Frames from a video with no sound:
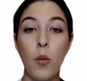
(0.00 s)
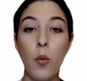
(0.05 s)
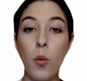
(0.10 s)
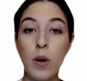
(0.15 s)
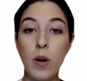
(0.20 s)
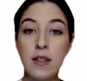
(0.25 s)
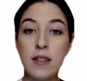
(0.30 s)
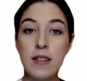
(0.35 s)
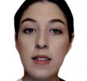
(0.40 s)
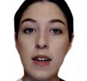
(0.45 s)

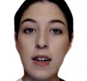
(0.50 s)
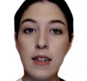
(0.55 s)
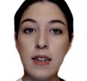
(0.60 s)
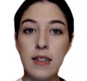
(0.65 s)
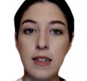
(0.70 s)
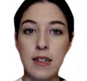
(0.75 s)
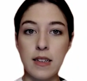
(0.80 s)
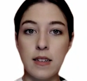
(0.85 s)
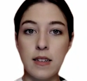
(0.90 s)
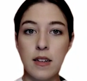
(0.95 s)
Once
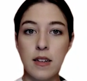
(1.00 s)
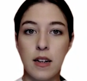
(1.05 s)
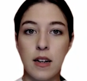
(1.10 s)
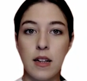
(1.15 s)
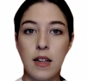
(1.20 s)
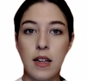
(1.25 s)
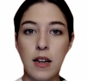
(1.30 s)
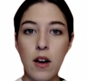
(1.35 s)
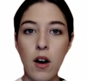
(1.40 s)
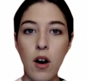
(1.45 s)
signed in,
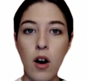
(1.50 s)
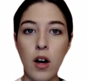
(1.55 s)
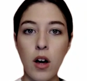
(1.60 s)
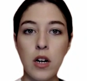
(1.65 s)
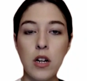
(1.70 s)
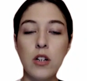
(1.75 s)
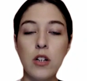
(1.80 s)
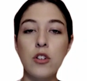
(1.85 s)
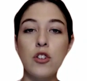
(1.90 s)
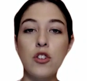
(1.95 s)
click
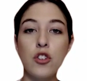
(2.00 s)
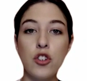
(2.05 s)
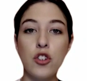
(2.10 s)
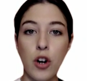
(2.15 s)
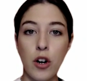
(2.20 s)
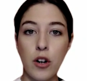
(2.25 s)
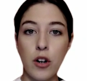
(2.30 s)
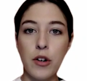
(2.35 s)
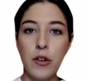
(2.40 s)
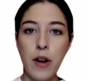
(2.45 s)
on
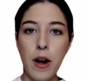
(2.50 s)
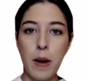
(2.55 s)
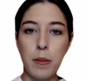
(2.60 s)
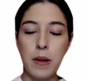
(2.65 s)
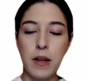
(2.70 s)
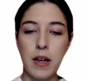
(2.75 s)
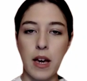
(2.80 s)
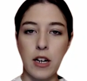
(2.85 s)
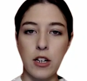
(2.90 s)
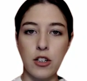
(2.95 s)
Start Your
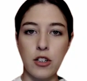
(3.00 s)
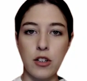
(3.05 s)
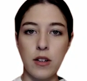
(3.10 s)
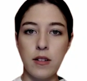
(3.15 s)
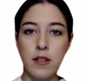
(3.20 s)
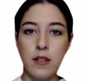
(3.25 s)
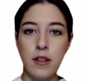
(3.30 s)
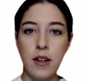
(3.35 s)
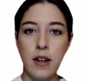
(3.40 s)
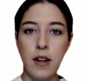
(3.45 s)

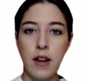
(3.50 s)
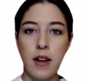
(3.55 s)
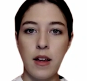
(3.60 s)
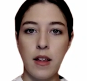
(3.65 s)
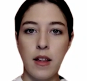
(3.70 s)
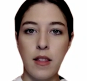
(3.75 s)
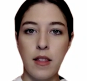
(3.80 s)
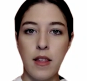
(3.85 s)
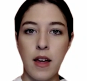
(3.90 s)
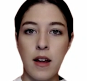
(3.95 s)
Application,
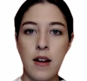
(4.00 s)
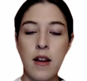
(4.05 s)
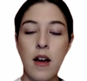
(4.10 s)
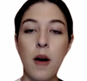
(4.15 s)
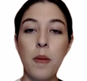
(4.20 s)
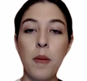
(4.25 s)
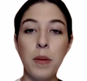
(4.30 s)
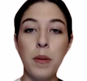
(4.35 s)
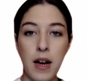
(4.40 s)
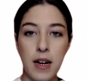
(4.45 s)
then
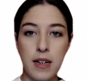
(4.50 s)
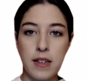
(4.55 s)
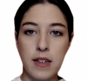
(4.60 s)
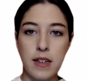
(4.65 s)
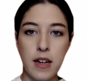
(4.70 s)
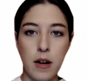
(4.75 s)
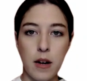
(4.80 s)
Apply to